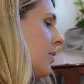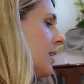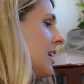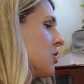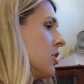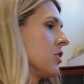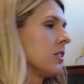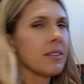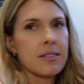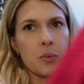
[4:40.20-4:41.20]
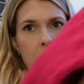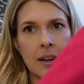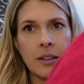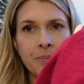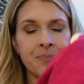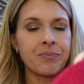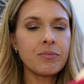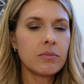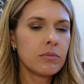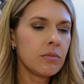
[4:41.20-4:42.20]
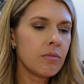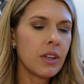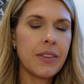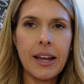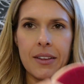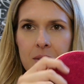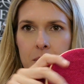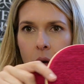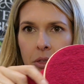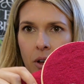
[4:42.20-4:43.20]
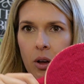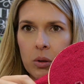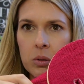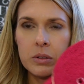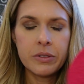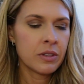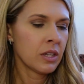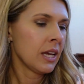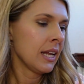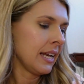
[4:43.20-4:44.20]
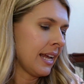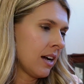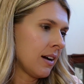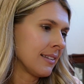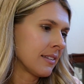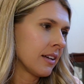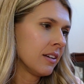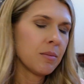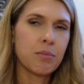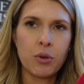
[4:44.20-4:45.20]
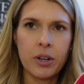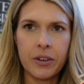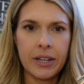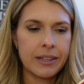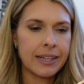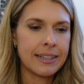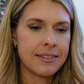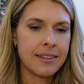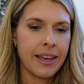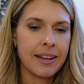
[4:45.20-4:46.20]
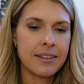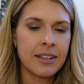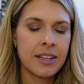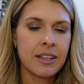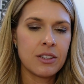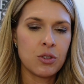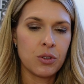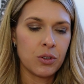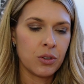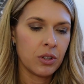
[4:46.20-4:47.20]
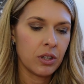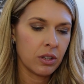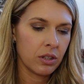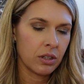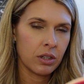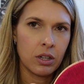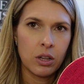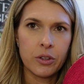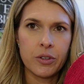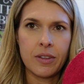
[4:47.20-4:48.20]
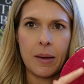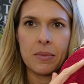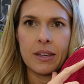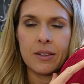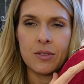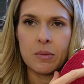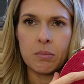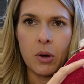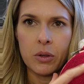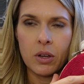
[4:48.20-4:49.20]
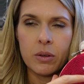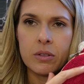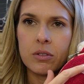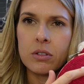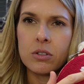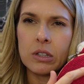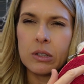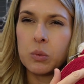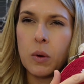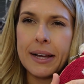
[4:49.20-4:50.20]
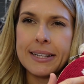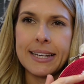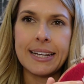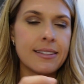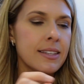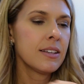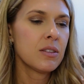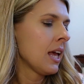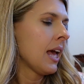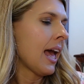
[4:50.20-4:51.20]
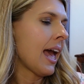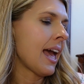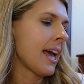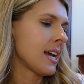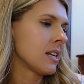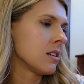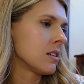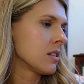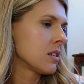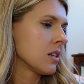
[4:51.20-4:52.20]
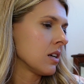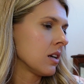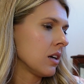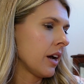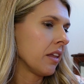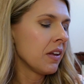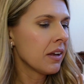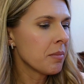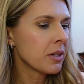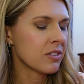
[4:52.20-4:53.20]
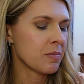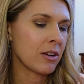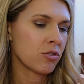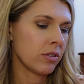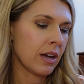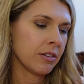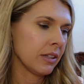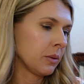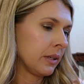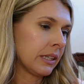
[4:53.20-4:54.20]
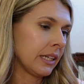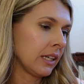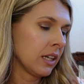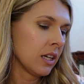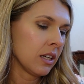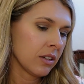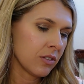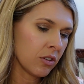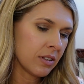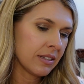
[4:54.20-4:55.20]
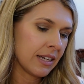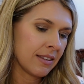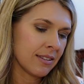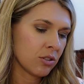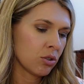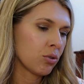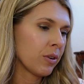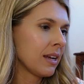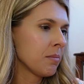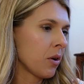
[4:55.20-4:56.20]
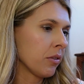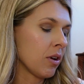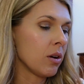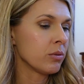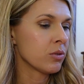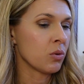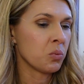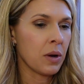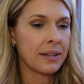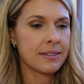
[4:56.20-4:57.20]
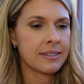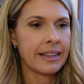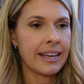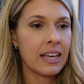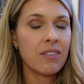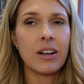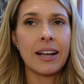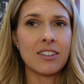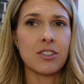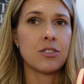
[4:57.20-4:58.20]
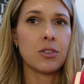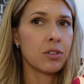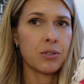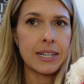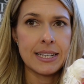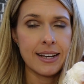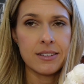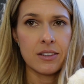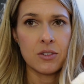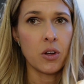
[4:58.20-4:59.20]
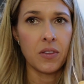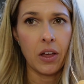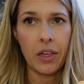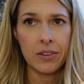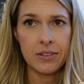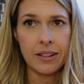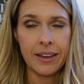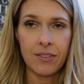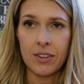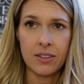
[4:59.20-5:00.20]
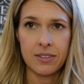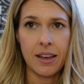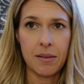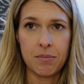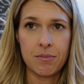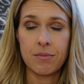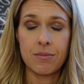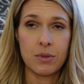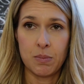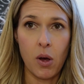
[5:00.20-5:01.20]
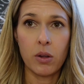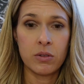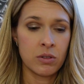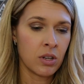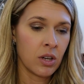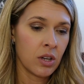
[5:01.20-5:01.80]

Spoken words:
I showed you this sweater that has the moth holes. Now I started embroidering, like I said, to close up these moth holes. I was going to do little white daisies, and I think I'm going to smash through that really quickly because honestly there's 3 moth holes on one sleeve and I can just do 3 daisies on the other sleeve in the same spots.